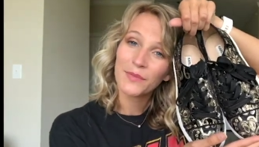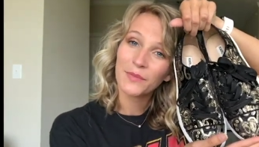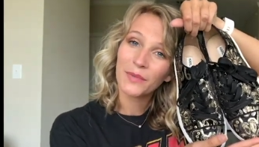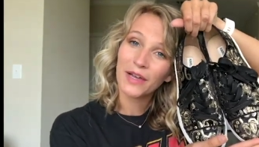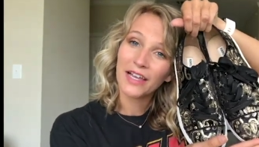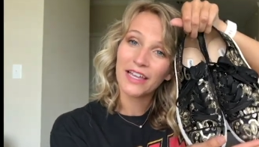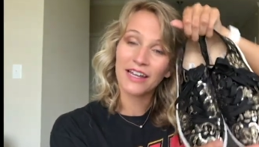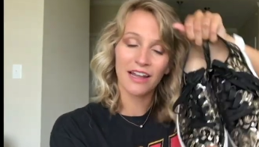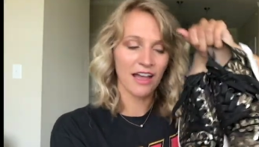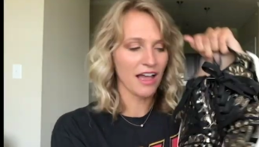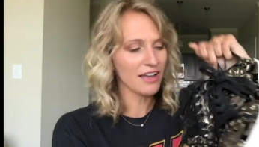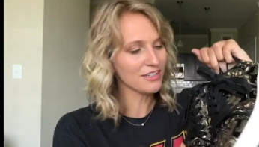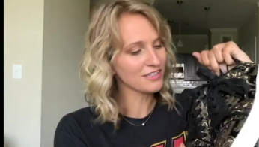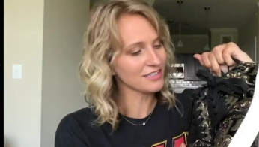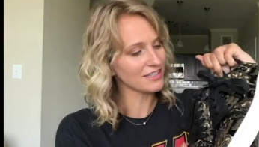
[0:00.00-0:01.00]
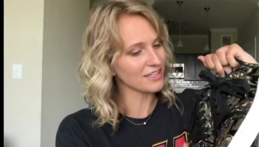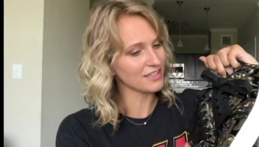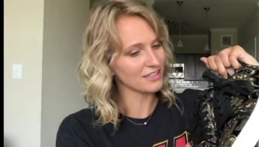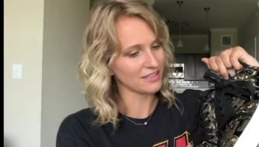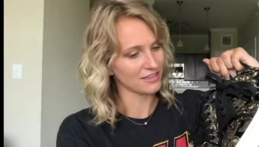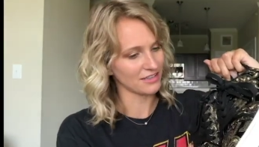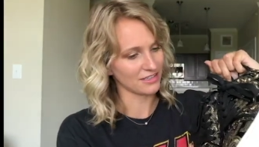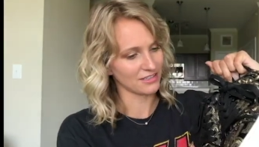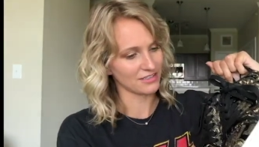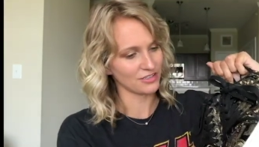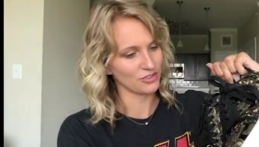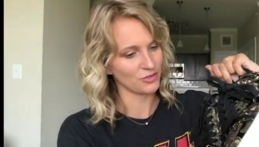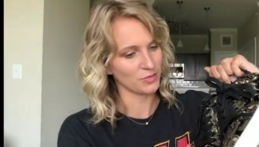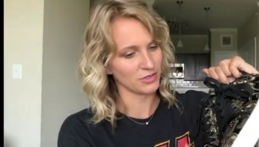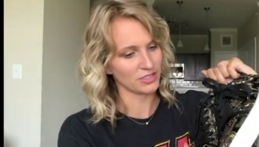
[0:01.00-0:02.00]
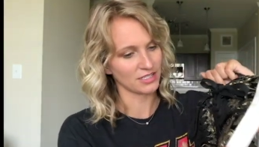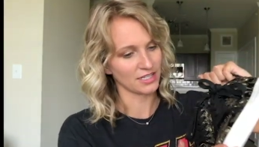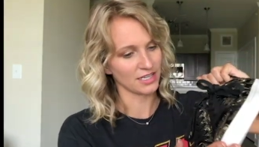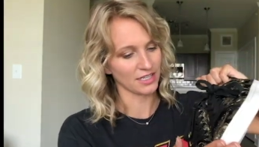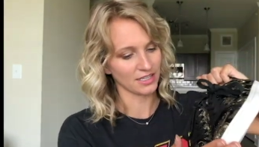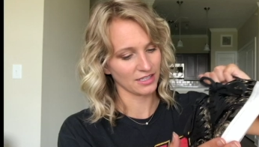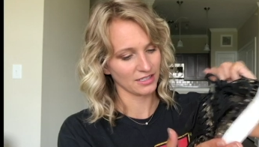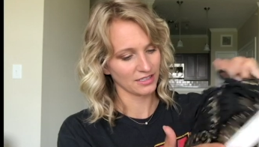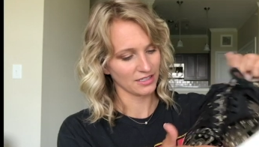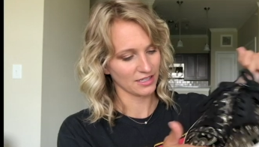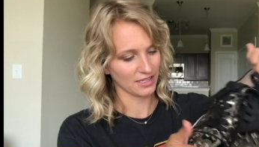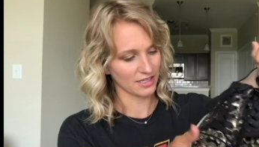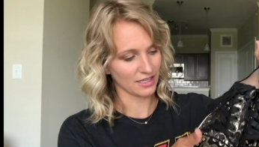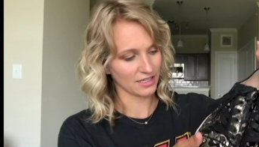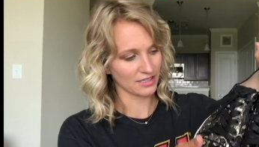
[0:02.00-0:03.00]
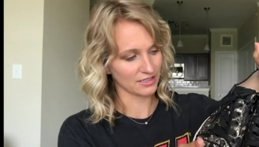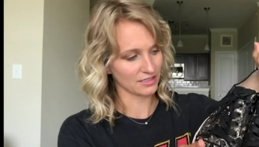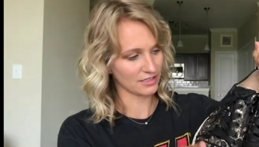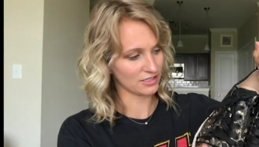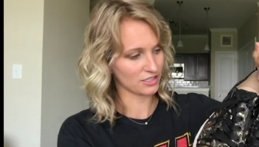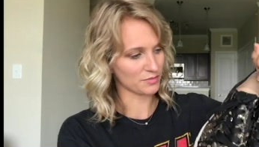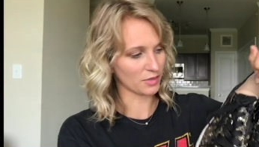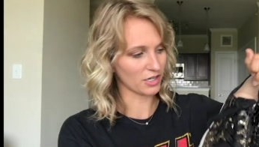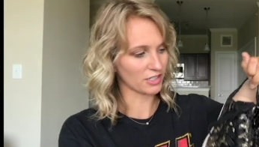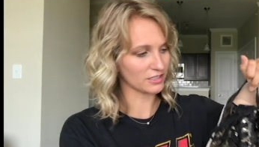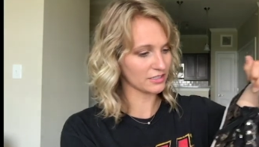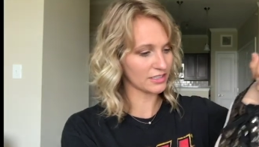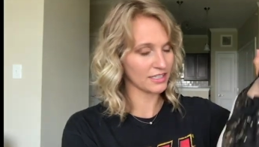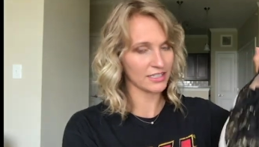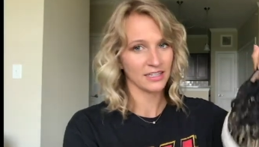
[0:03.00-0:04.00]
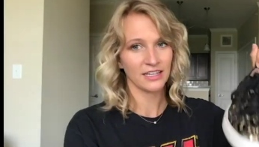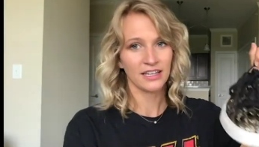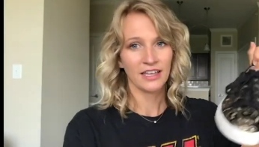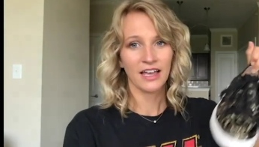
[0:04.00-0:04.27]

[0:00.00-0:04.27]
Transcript: But I just think that they're super sick and they're sparkly